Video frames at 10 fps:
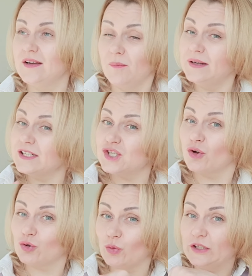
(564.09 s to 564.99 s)
But it's
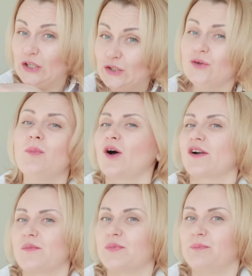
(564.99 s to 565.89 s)
not only you bought
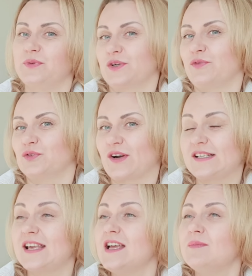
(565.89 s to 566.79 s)
her beautiful dress,
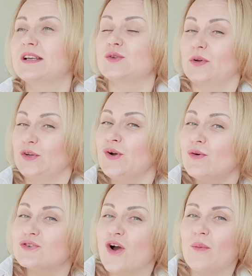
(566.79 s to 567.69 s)
because when you go
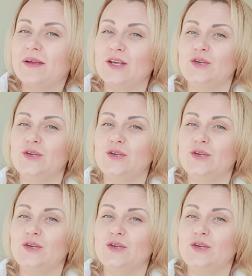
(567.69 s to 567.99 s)
shopping,